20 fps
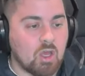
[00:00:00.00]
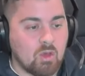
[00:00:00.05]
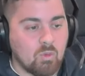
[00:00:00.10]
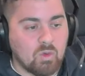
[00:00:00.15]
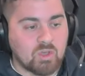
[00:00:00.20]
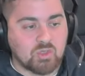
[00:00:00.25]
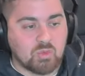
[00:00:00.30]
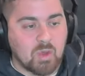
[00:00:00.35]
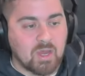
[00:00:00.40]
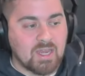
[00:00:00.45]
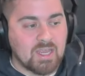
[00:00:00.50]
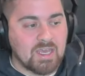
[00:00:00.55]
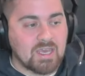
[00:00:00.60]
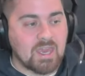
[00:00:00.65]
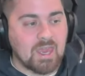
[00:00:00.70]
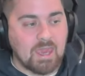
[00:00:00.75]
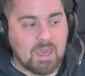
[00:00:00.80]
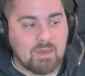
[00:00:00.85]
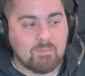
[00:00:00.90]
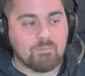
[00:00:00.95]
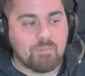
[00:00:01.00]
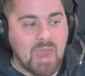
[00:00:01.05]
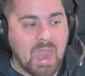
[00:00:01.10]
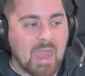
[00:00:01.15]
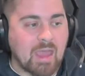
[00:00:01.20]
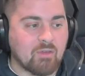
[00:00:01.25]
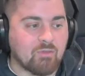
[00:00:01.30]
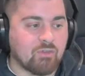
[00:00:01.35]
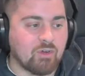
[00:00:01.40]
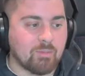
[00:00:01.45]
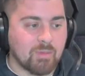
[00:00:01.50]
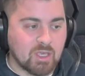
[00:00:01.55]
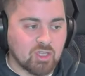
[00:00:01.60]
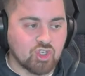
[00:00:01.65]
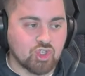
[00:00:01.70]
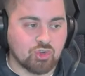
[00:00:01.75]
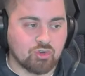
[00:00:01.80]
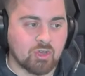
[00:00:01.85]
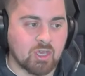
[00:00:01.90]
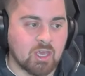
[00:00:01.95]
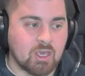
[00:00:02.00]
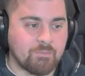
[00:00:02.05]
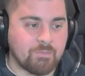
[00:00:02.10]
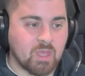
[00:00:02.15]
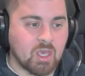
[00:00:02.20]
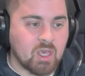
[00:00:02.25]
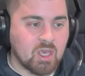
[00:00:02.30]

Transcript: was when he came back from injury.